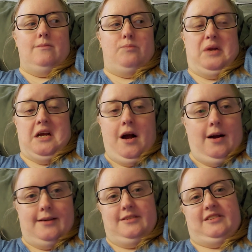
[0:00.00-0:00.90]

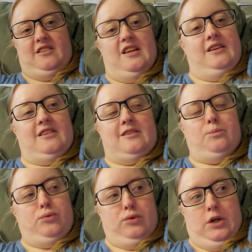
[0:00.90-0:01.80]
Because they
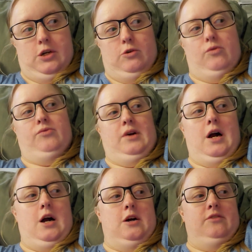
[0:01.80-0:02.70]
disapprove
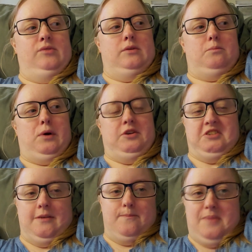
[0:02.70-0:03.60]
of
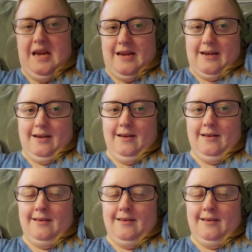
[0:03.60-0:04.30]
person B